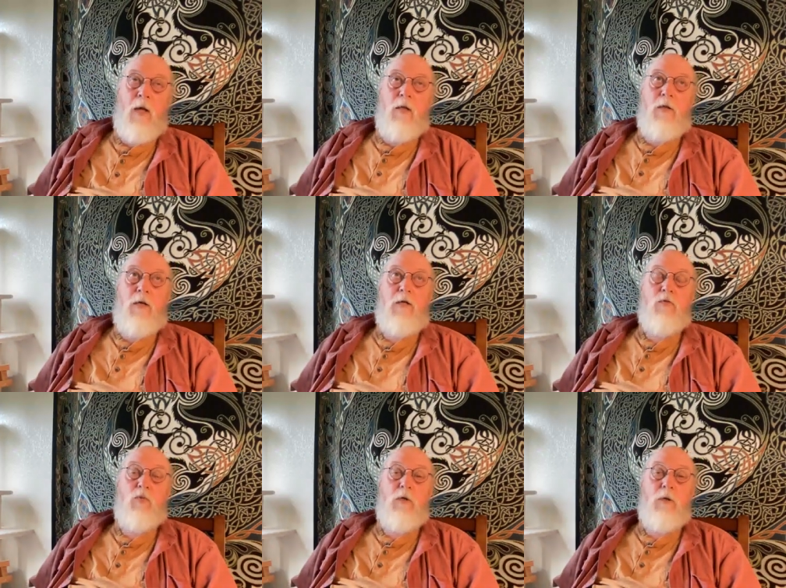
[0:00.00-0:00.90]
These
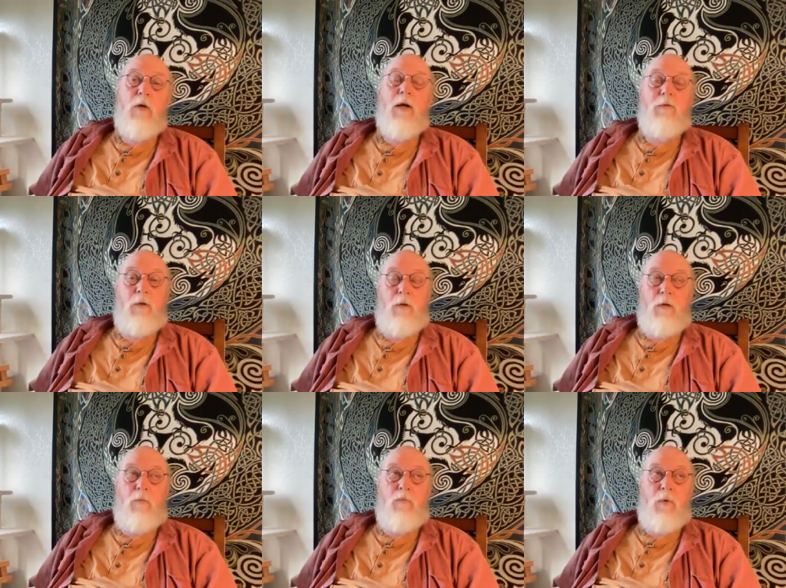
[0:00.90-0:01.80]
will
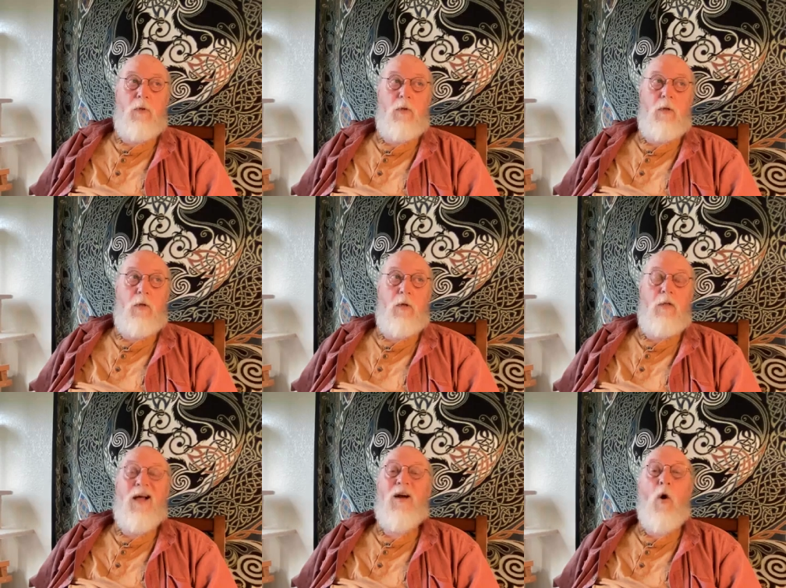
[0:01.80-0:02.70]

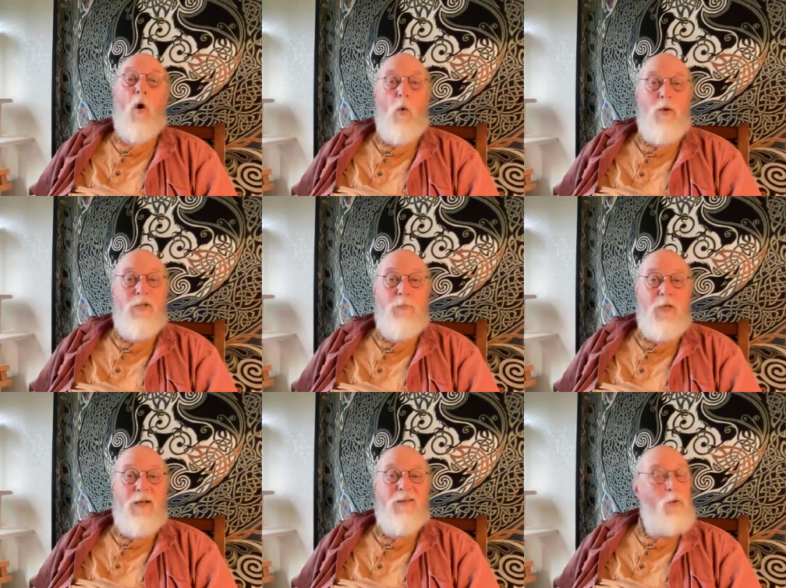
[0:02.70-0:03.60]
not always be
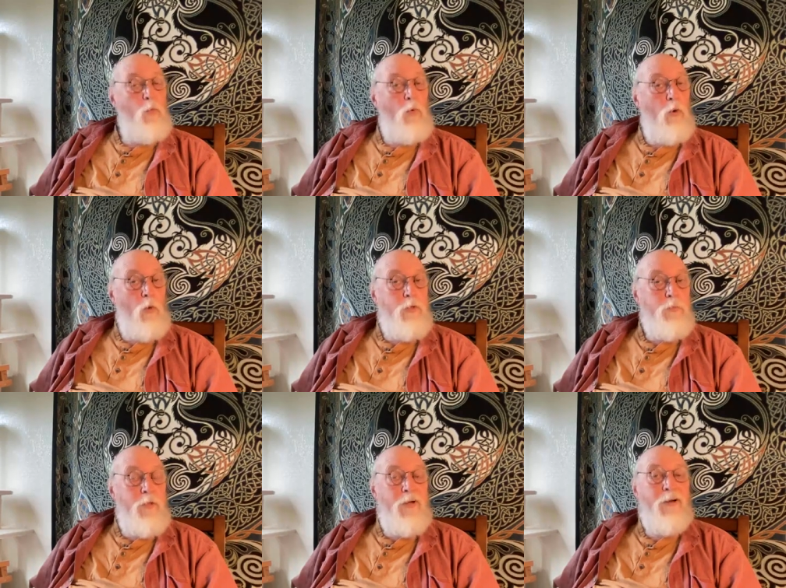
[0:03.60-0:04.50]
there. They won't always
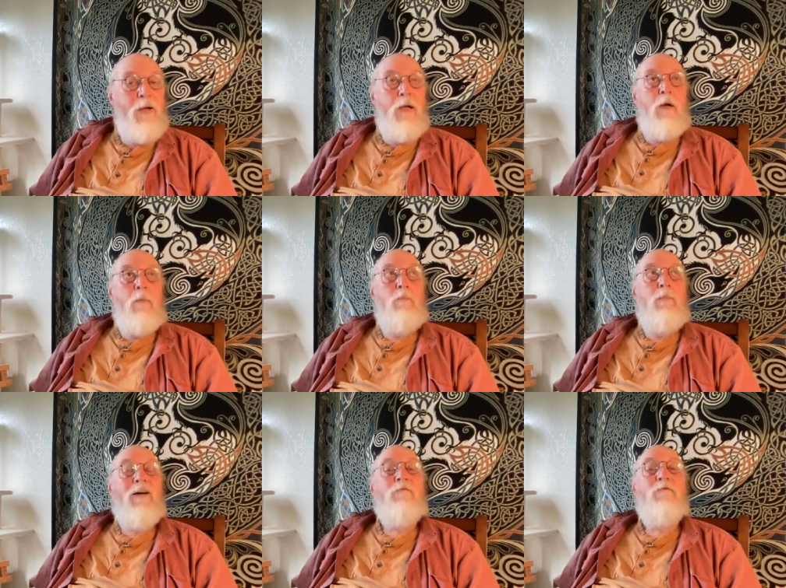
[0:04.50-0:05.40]
be there,
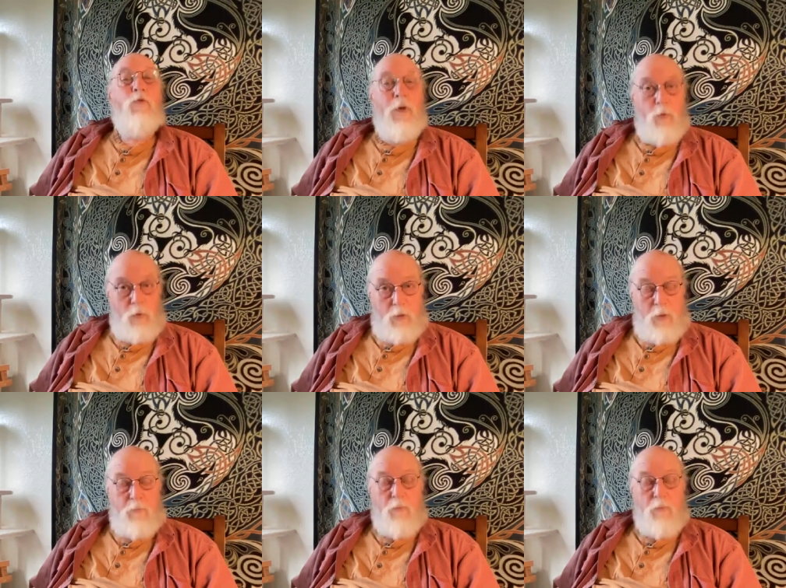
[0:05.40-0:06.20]
but frequently.